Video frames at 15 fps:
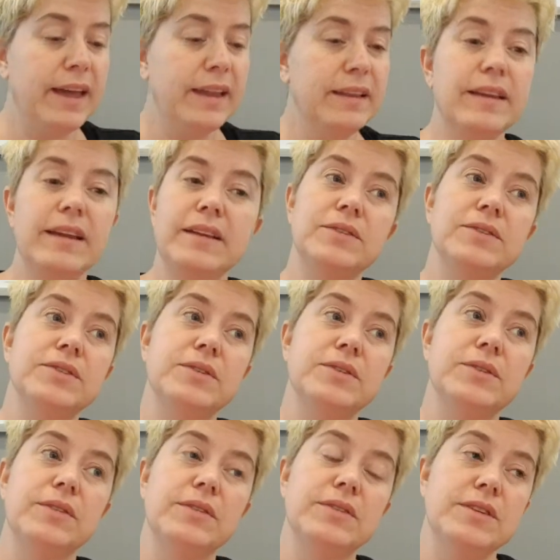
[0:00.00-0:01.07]
and then you
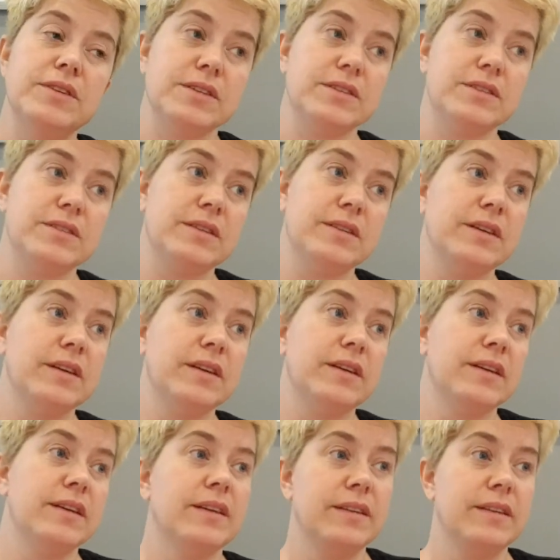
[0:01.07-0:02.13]
do just
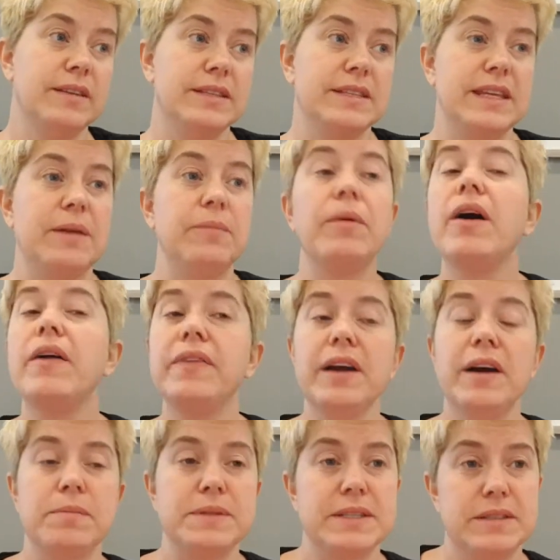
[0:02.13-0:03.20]
the same on
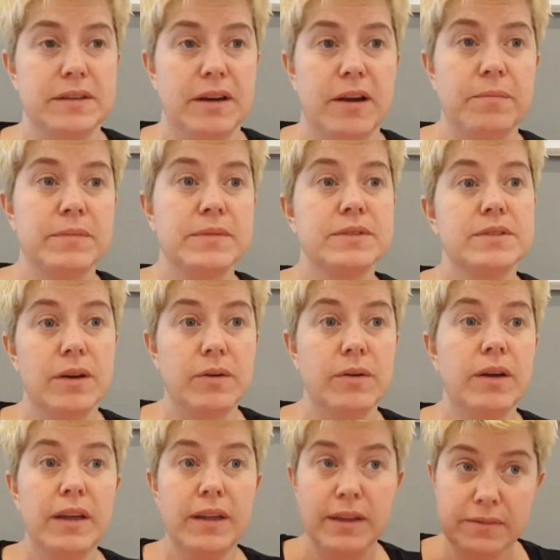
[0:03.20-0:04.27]
the opposite arm.
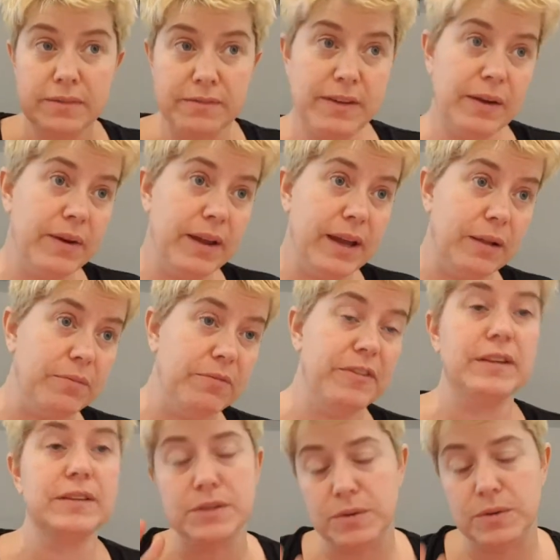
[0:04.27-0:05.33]
So very
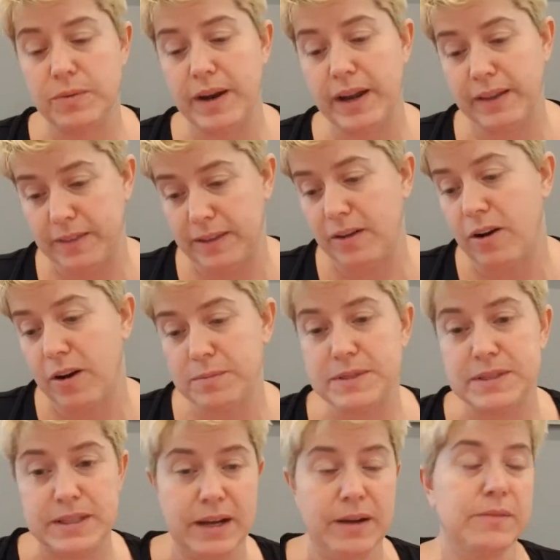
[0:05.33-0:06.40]
helpful to write the
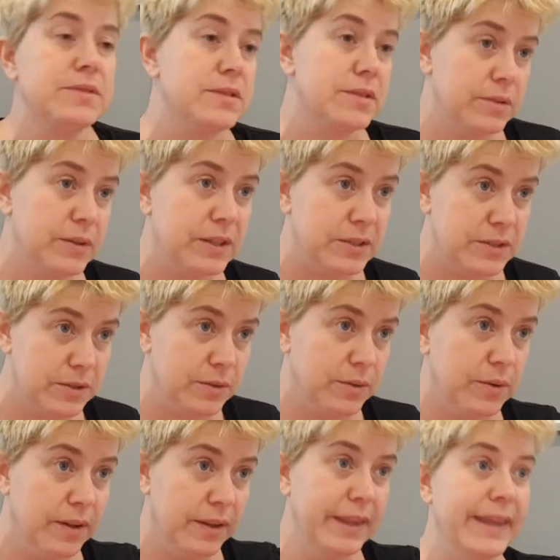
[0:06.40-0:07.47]
arms down so you can
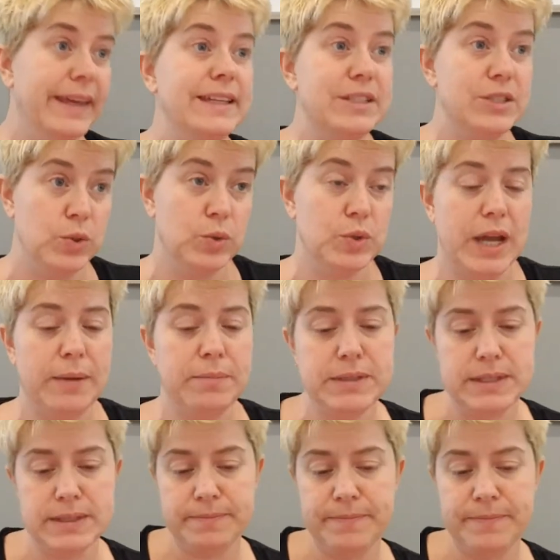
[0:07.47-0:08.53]
do 2 times.
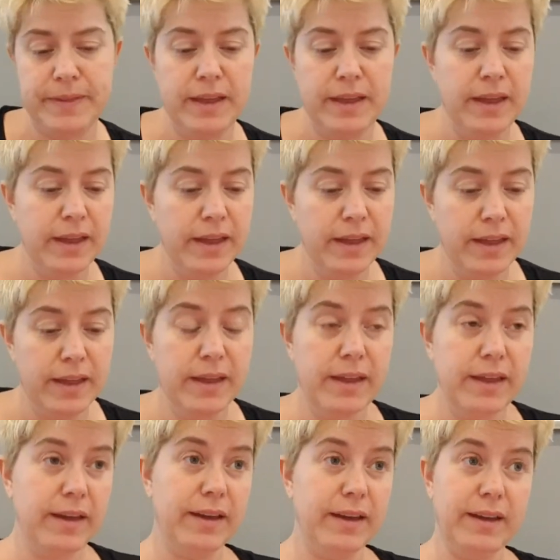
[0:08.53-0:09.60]

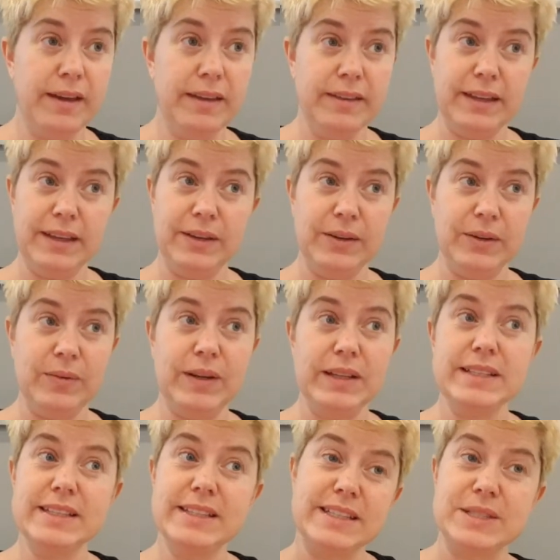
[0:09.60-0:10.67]
And then you know
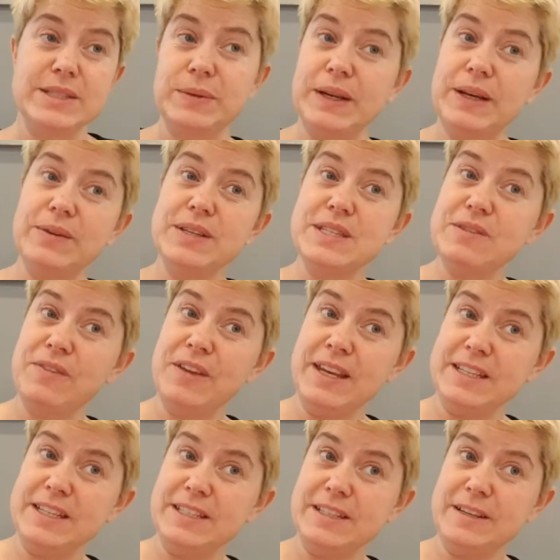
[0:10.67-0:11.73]
what? The sweater is
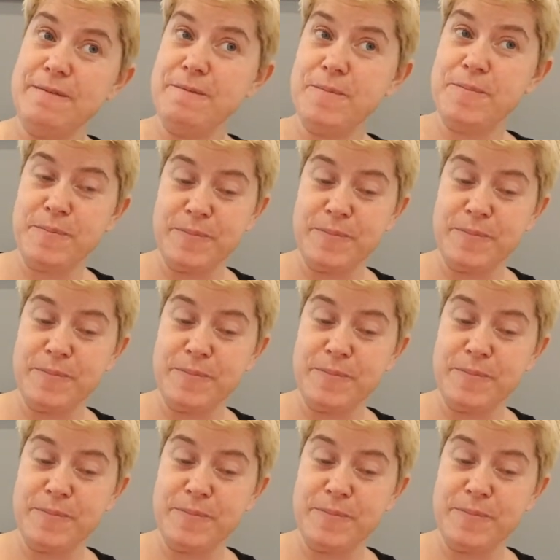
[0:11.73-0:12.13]
finished.